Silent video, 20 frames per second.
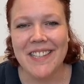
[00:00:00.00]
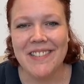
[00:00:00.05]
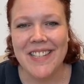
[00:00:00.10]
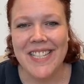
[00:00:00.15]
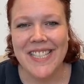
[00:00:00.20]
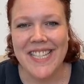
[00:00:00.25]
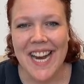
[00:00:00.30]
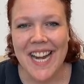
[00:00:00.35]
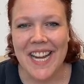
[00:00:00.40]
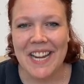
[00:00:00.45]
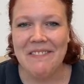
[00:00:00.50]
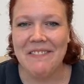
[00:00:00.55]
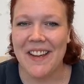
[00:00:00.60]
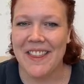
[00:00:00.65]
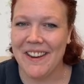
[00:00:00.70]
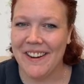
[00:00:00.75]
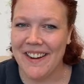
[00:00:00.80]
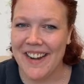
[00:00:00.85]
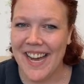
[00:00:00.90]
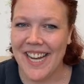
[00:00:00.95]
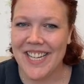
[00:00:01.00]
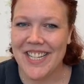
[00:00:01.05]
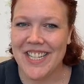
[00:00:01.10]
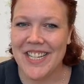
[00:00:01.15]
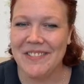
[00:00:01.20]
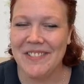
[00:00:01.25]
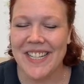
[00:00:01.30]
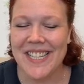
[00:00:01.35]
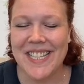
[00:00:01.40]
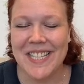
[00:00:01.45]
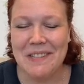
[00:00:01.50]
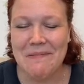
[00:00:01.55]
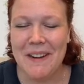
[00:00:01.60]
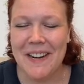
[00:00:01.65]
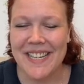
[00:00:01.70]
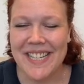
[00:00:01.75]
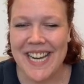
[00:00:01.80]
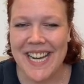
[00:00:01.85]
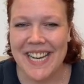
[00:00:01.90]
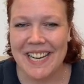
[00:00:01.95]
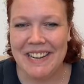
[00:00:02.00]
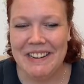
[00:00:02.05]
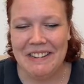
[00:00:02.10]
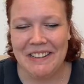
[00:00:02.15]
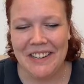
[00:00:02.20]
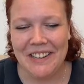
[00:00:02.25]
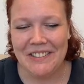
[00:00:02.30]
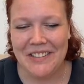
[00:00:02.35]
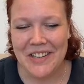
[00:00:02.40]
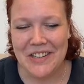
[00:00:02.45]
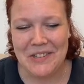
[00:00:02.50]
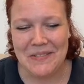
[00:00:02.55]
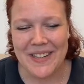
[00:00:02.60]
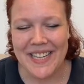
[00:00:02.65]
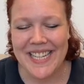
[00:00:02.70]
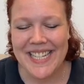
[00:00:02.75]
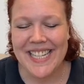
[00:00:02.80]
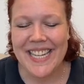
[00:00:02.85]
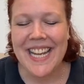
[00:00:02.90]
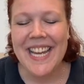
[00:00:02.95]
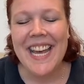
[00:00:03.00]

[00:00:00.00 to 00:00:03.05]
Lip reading: deciding whether or not she wants to partake in her enrichment.